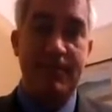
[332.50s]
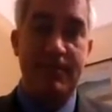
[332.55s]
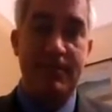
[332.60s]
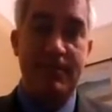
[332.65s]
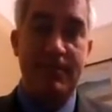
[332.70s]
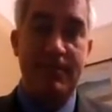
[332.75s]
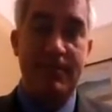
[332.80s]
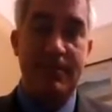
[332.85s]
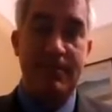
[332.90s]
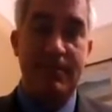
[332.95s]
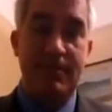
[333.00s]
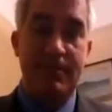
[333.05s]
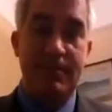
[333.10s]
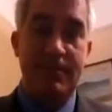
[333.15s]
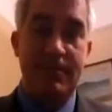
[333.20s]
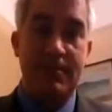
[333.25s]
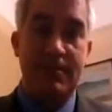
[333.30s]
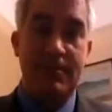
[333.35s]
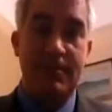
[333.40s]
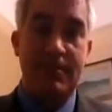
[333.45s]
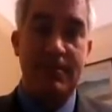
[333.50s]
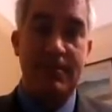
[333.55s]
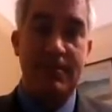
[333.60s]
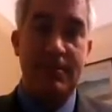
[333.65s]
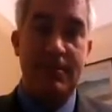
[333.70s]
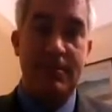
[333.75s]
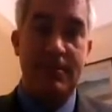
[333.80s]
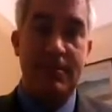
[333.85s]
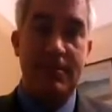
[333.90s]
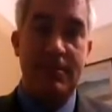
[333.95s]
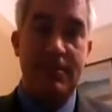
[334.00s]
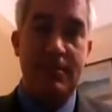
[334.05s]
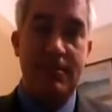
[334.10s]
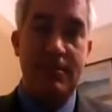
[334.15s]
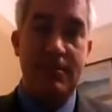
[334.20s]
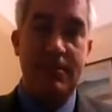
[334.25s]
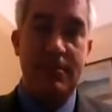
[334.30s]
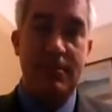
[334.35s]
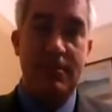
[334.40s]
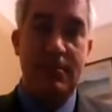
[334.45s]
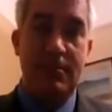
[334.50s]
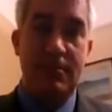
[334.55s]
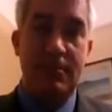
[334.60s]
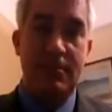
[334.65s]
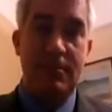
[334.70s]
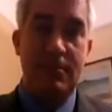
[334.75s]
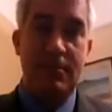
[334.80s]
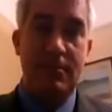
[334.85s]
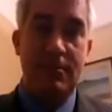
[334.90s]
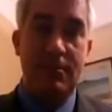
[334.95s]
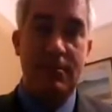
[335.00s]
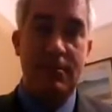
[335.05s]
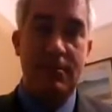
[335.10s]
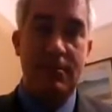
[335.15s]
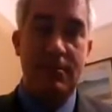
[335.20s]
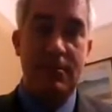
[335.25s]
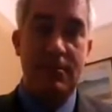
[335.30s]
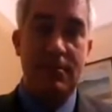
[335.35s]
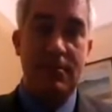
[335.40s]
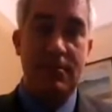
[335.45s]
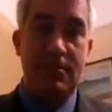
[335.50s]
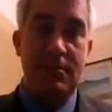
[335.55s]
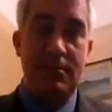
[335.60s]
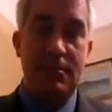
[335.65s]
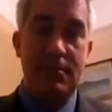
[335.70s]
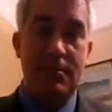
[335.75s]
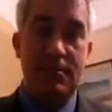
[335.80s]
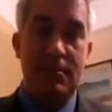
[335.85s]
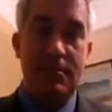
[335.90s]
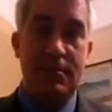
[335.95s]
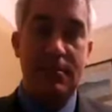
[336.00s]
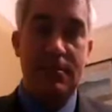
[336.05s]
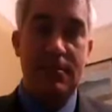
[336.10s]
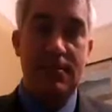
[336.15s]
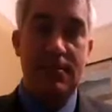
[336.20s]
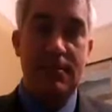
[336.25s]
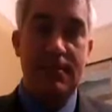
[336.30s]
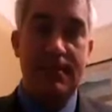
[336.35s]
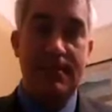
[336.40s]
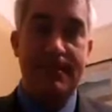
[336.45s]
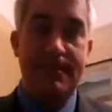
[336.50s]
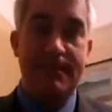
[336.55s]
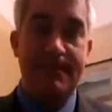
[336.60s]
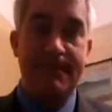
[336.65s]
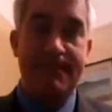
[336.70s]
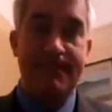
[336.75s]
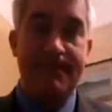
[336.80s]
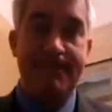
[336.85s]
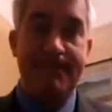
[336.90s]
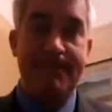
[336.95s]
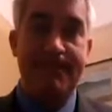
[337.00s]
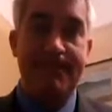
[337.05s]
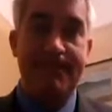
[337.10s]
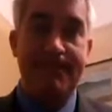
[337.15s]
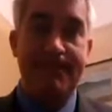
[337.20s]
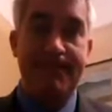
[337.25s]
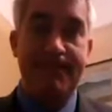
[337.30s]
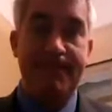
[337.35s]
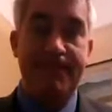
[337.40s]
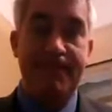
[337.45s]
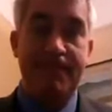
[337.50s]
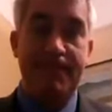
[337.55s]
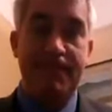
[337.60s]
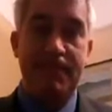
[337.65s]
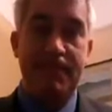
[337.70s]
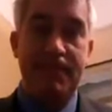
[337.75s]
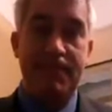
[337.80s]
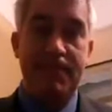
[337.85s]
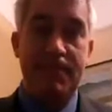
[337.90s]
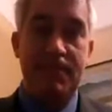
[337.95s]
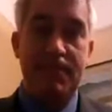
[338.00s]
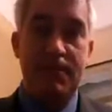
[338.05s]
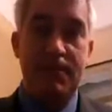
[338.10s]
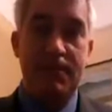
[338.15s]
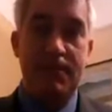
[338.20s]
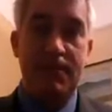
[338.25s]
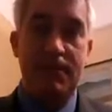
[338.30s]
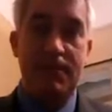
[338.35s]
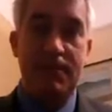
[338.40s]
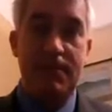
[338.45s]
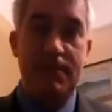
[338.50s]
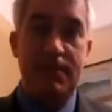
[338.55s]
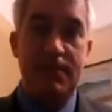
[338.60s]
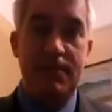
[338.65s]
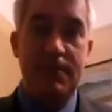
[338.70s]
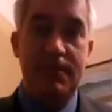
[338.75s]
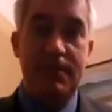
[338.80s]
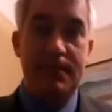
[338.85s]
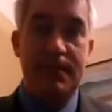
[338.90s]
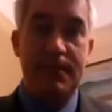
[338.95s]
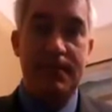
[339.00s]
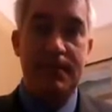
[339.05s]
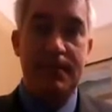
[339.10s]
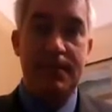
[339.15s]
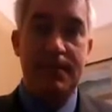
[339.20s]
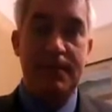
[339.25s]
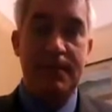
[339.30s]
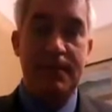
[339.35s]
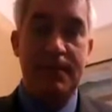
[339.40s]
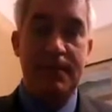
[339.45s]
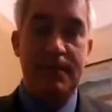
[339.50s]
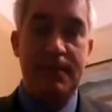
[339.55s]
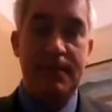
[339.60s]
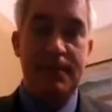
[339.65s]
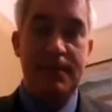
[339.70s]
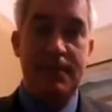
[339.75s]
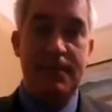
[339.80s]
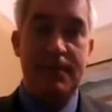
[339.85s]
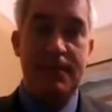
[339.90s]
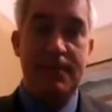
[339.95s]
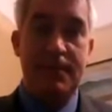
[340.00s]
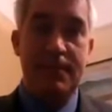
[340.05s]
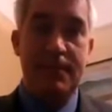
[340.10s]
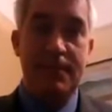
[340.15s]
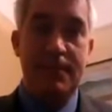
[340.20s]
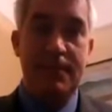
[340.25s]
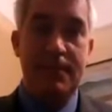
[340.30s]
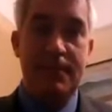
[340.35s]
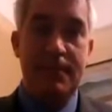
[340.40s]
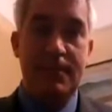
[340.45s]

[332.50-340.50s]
(silent)